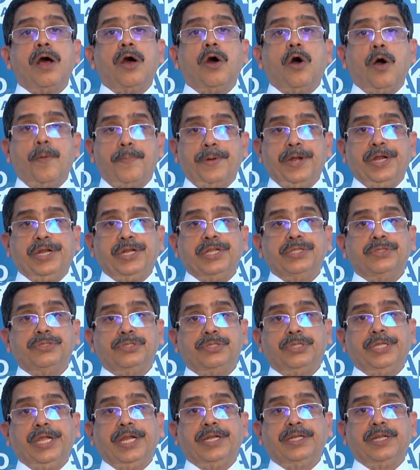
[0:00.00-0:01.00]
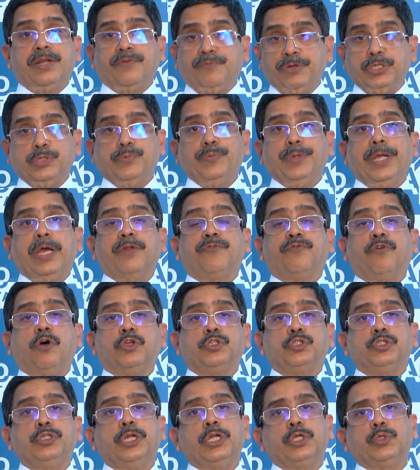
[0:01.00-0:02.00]
operating theatre, which we are
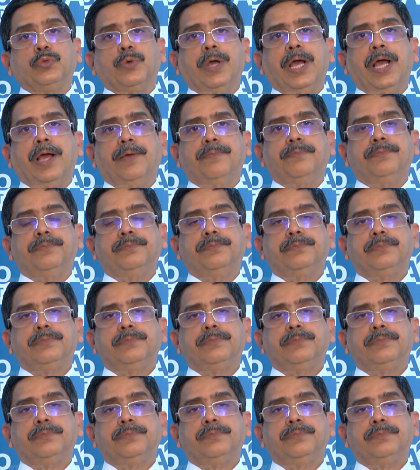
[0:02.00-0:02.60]
fortunate to have.